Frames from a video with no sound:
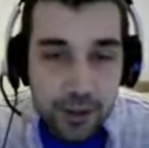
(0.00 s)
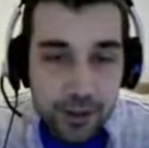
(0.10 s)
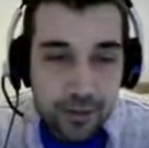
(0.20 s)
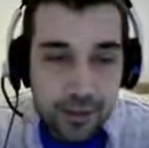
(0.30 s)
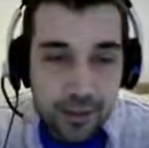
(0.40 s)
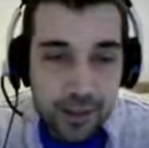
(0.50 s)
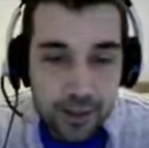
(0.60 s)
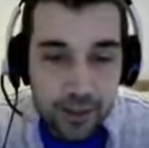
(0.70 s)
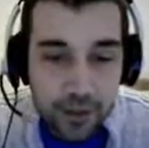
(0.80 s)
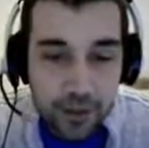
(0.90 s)

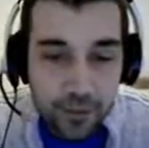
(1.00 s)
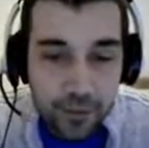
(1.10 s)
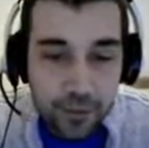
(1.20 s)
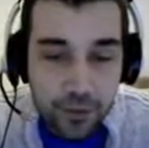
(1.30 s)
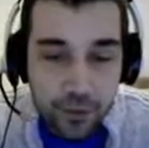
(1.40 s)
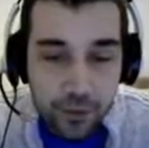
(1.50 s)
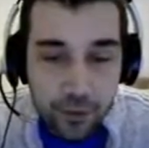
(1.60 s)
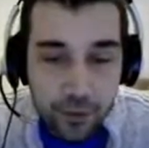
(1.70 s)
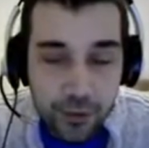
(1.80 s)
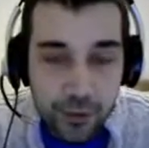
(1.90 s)
necessary for
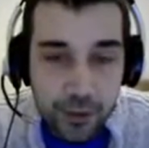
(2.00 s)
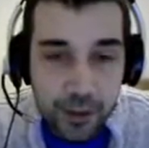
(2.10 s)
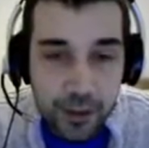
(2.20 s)
all sorts of things,